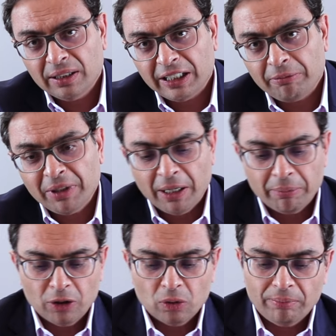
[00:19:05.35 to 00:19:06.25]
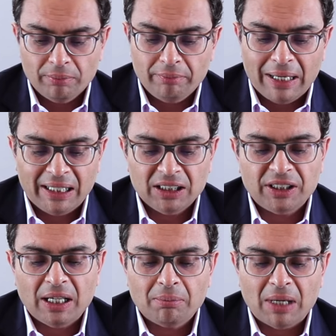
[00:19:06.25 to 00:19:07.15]
they've been able to manage
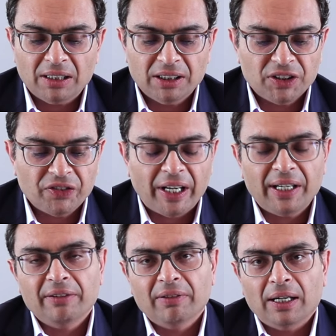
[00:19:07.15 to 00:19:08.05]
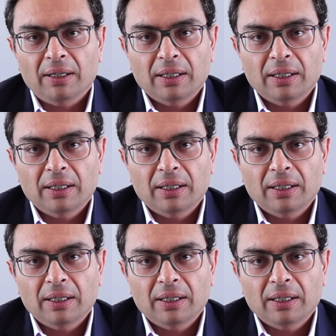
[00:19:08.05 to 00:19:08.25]
their margins fairly well.